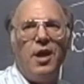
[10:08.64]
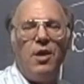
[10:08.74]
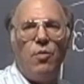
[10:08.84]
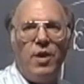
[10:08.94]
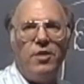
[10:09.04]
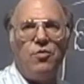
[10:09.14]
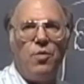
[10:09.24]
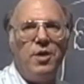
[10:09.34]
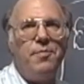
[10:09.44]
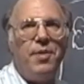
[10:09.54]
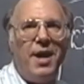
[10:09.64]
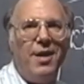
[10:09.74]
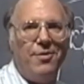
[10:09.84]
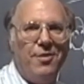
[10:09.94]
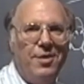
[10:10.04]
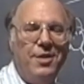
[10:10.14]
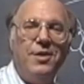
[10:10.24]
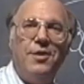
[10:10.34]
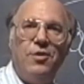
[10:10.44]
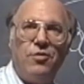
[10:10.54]
and it weighs 1 pound.
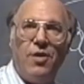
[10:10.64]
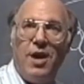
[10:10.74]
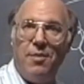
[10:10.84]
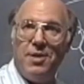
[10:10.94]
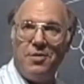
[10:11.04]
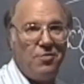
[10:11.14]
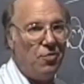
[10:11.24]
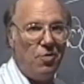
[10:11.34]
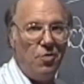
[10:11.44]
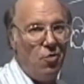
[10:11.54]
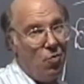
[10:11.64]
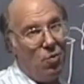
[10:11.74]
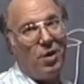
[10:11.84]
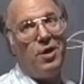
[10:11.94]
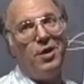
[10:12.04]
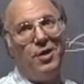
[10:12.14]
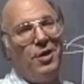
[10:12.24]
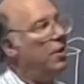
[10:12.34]
So how much work